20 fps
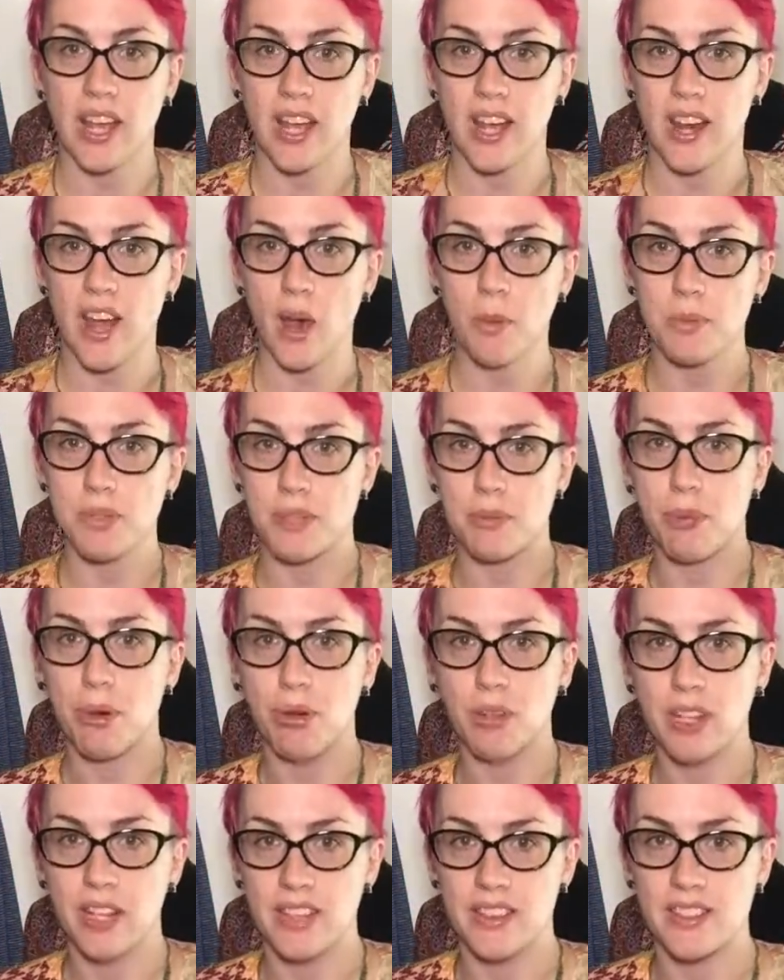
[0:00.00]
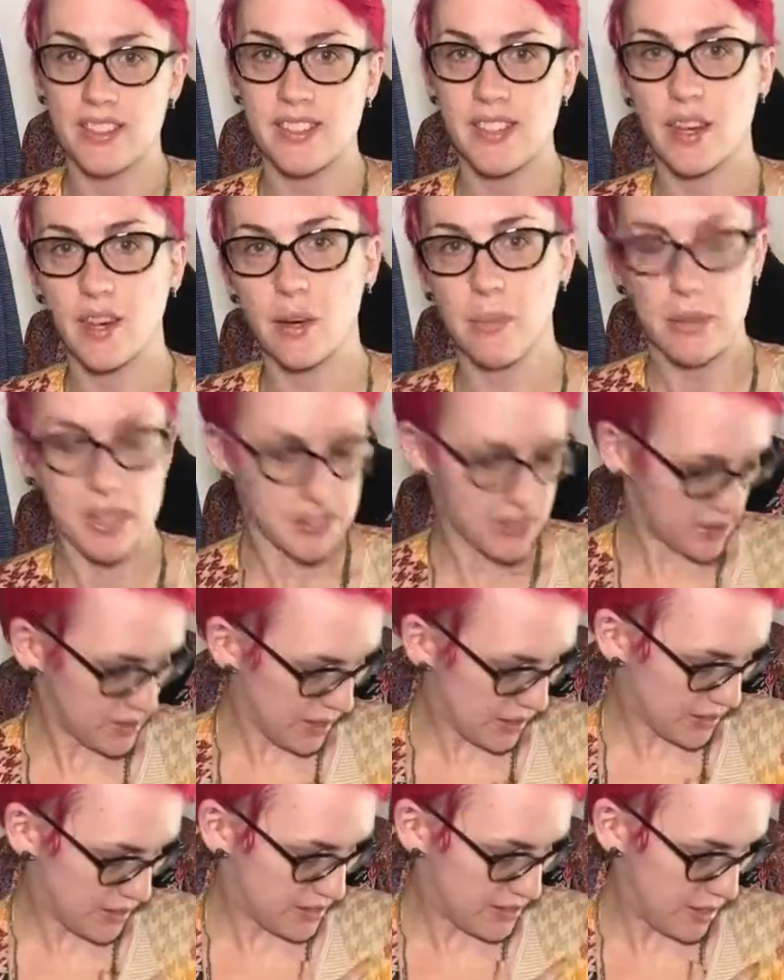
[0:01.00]
and helps to pull in the Sarah because it's
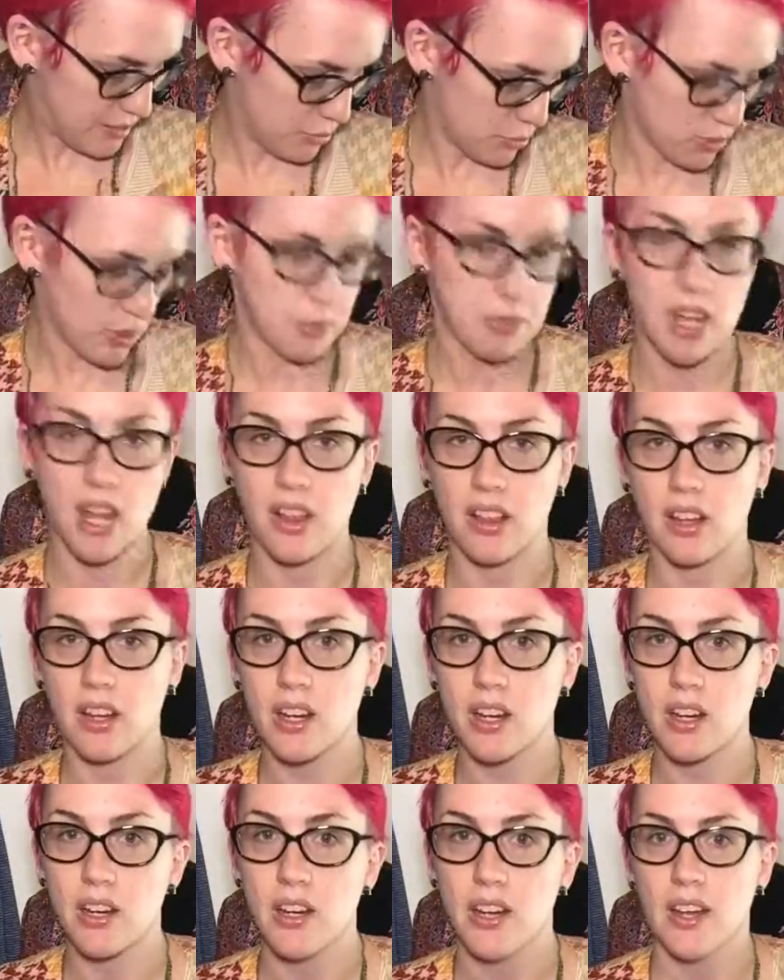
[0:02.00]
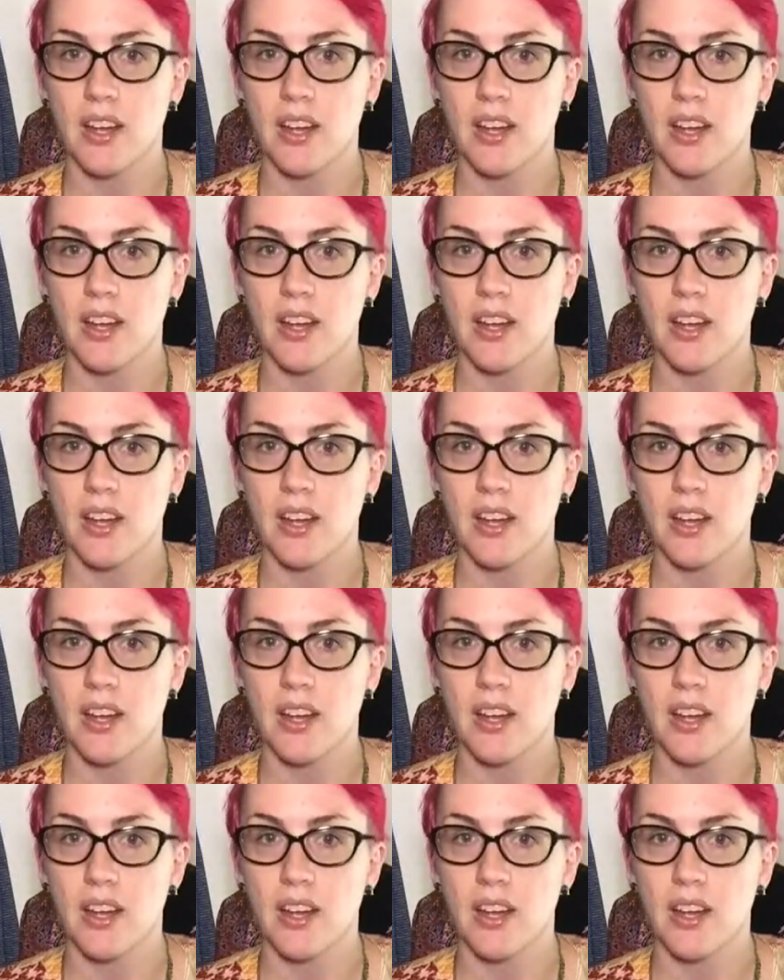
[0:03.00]
got the same cream color.